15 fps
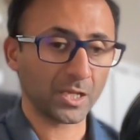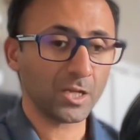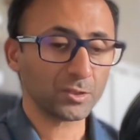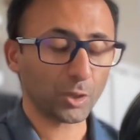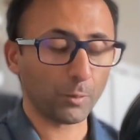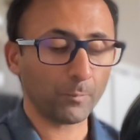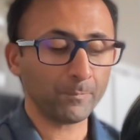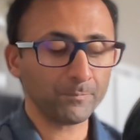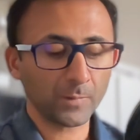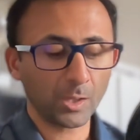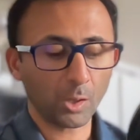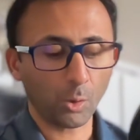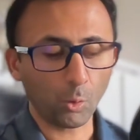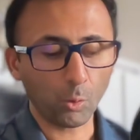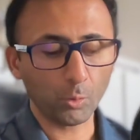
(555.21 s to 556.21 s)
So
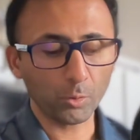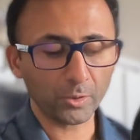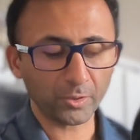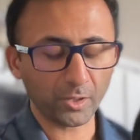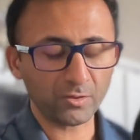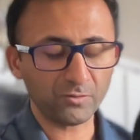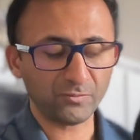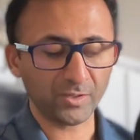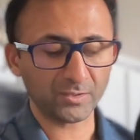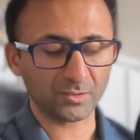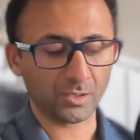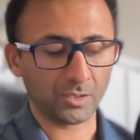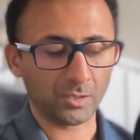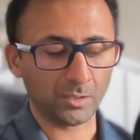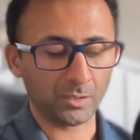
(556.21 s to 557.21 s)
all of those things
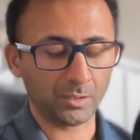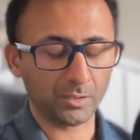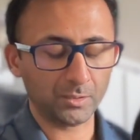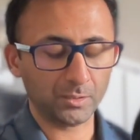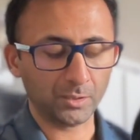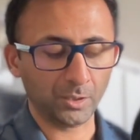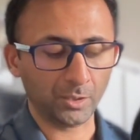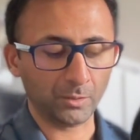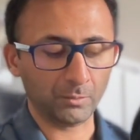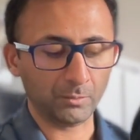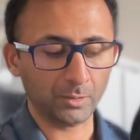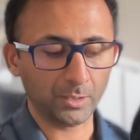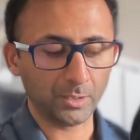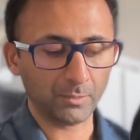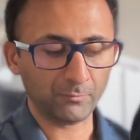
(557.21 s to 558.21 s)
are,
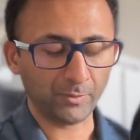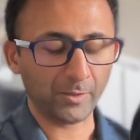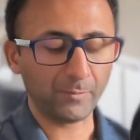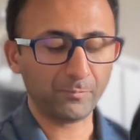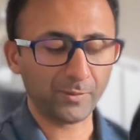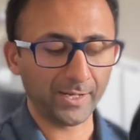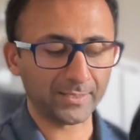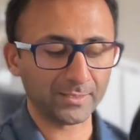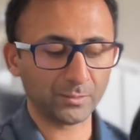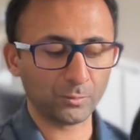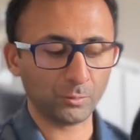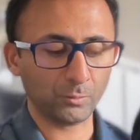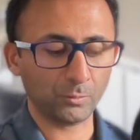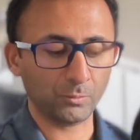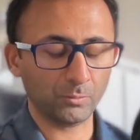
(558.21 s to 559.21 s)
very
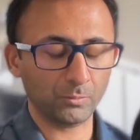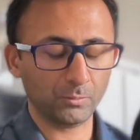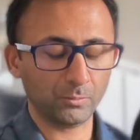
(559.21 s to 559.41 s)
practical,